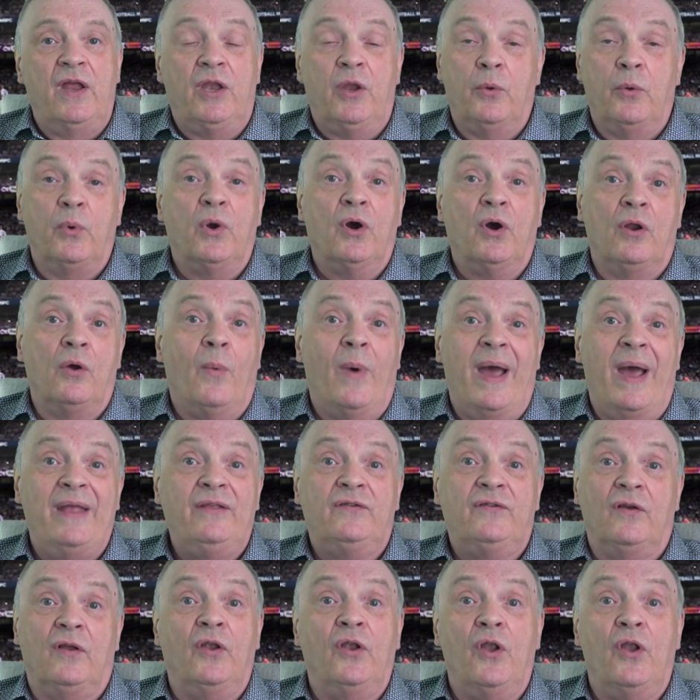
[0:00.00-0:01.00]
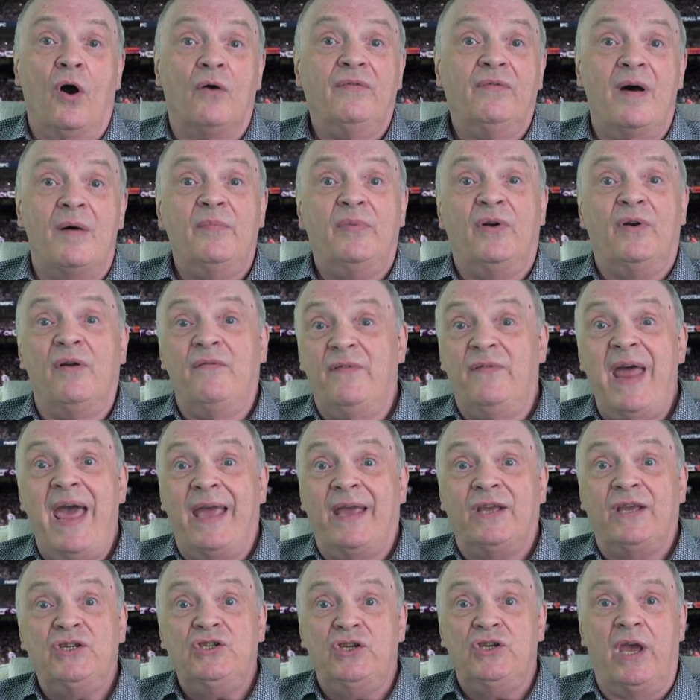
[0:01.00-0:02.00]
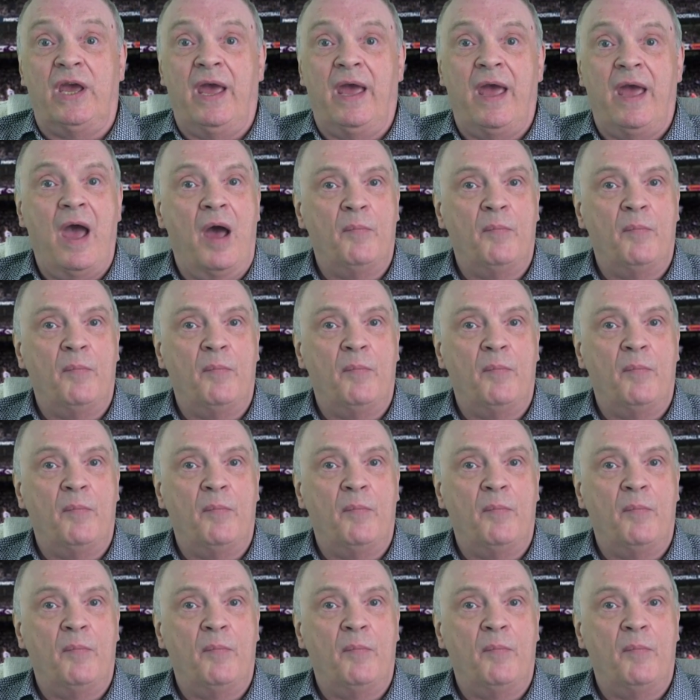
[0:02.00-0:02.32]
They were going to wait till November of next year